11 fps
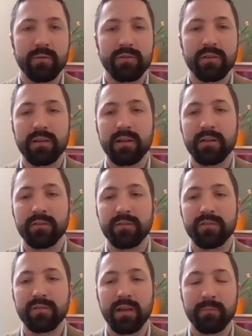which
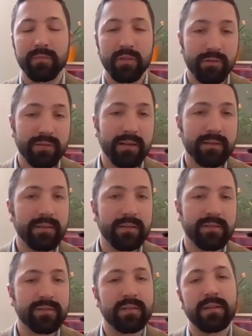includes the
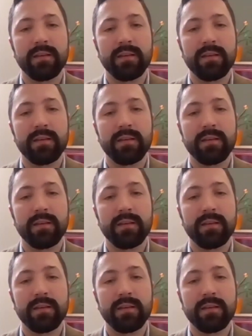utilities,